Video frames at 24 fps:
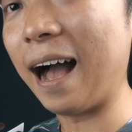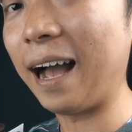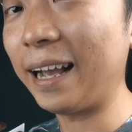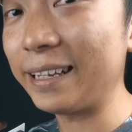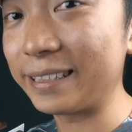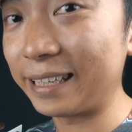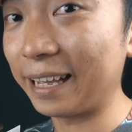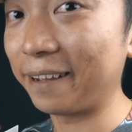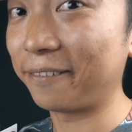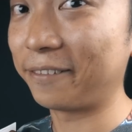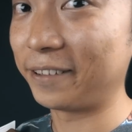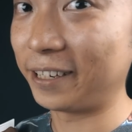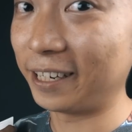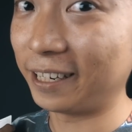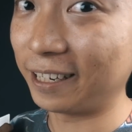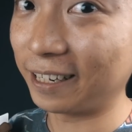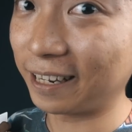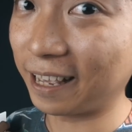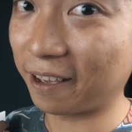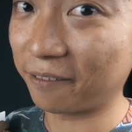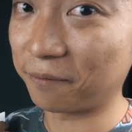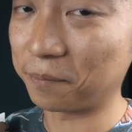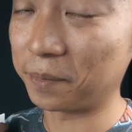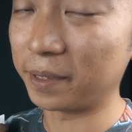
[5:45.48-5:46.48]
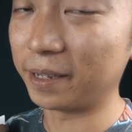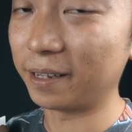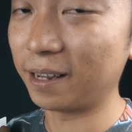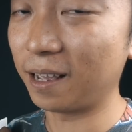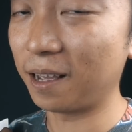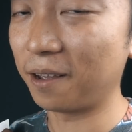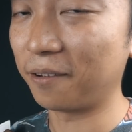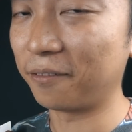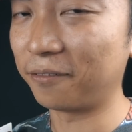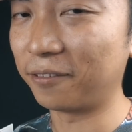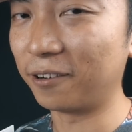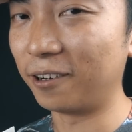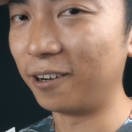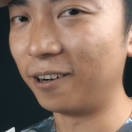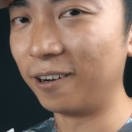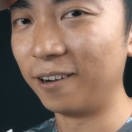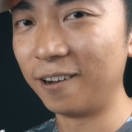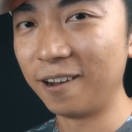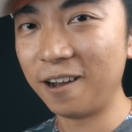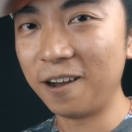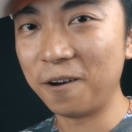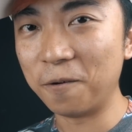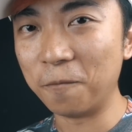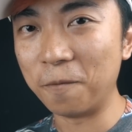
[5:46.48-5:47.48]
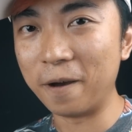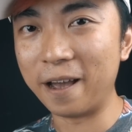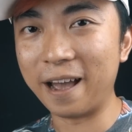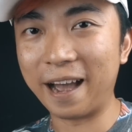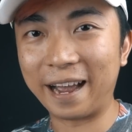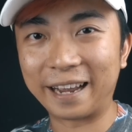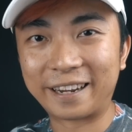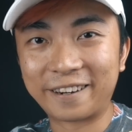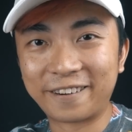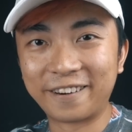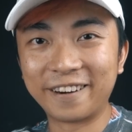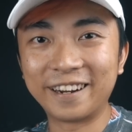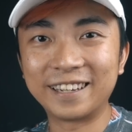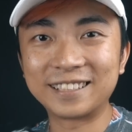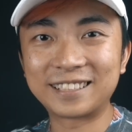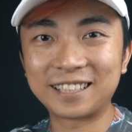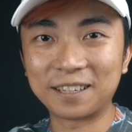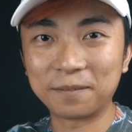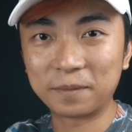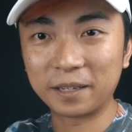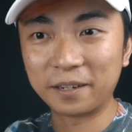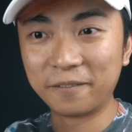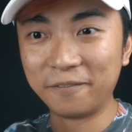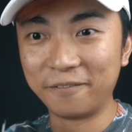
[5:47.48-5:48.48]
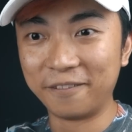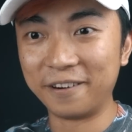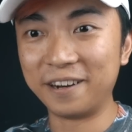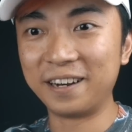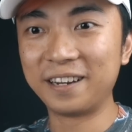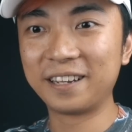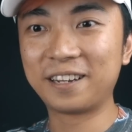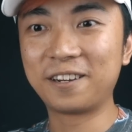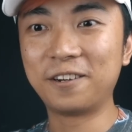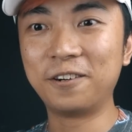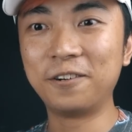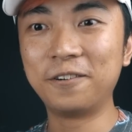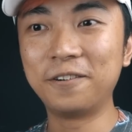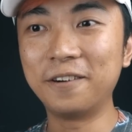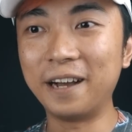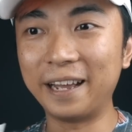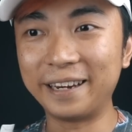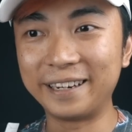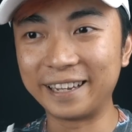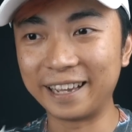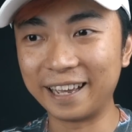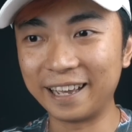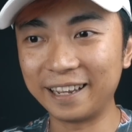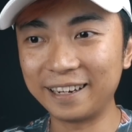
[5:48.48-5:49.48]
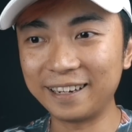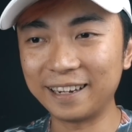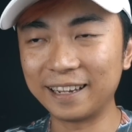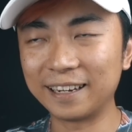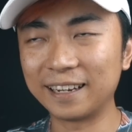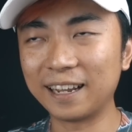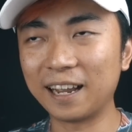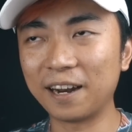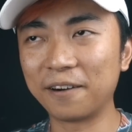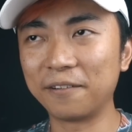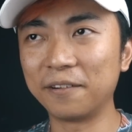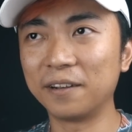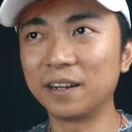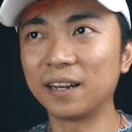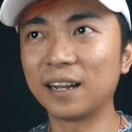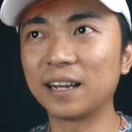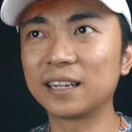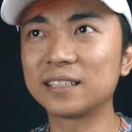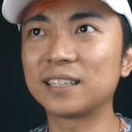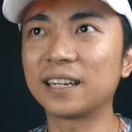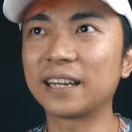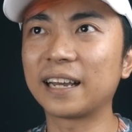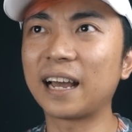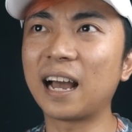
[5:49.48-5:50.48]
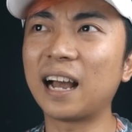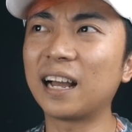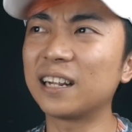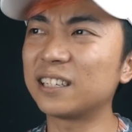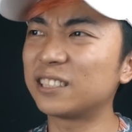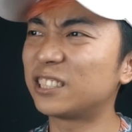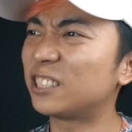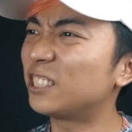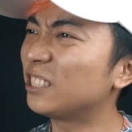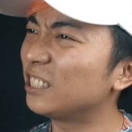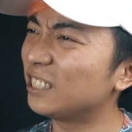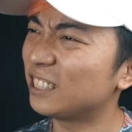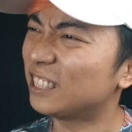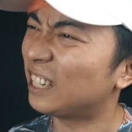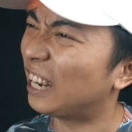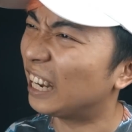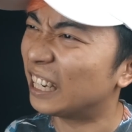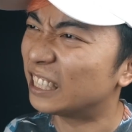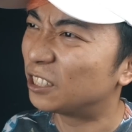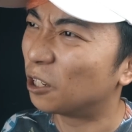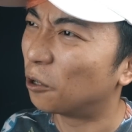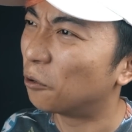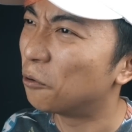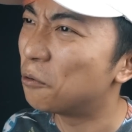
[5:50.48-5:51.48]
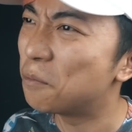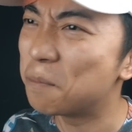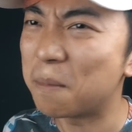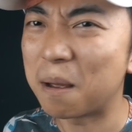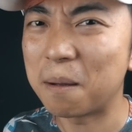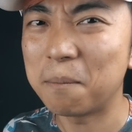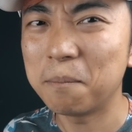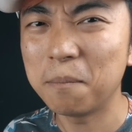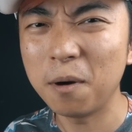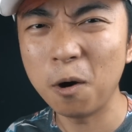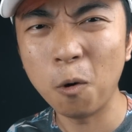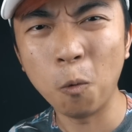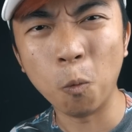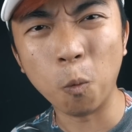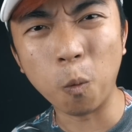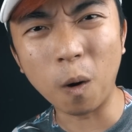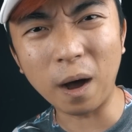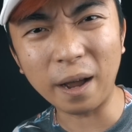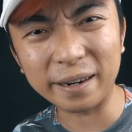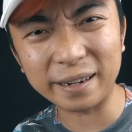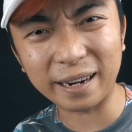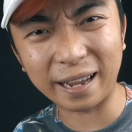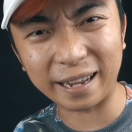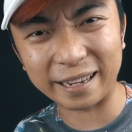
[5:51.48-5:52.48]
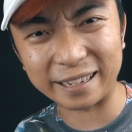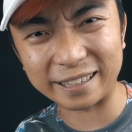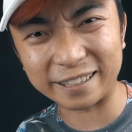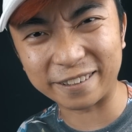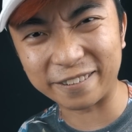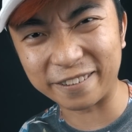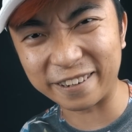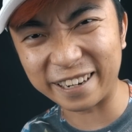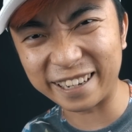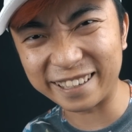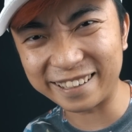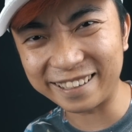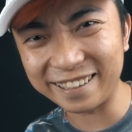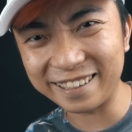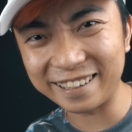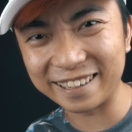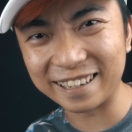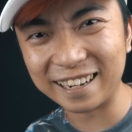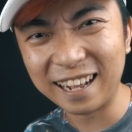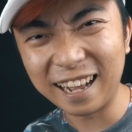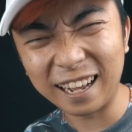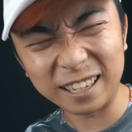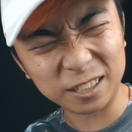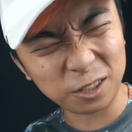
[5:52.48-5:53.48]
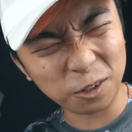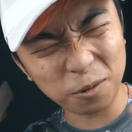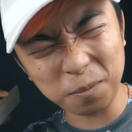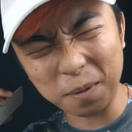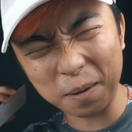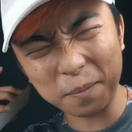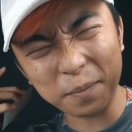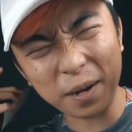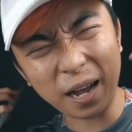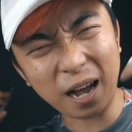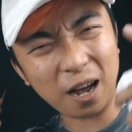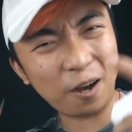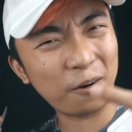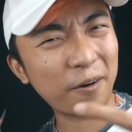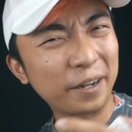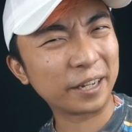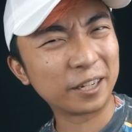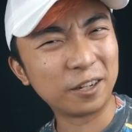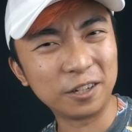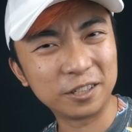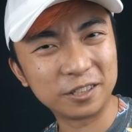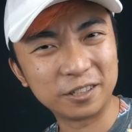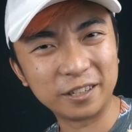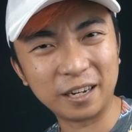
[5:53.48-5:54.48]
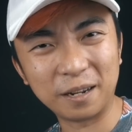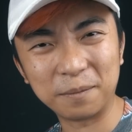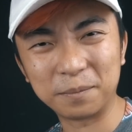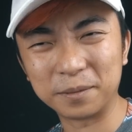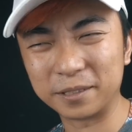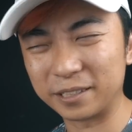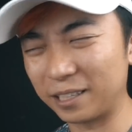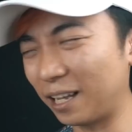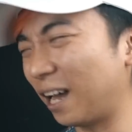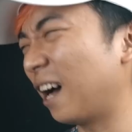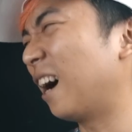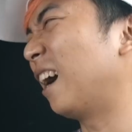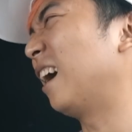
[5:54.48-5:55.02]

I definitely have been there before, where I create something really cool at the end and then I realize like I don't remember what I created. I don't remember how I got into that, but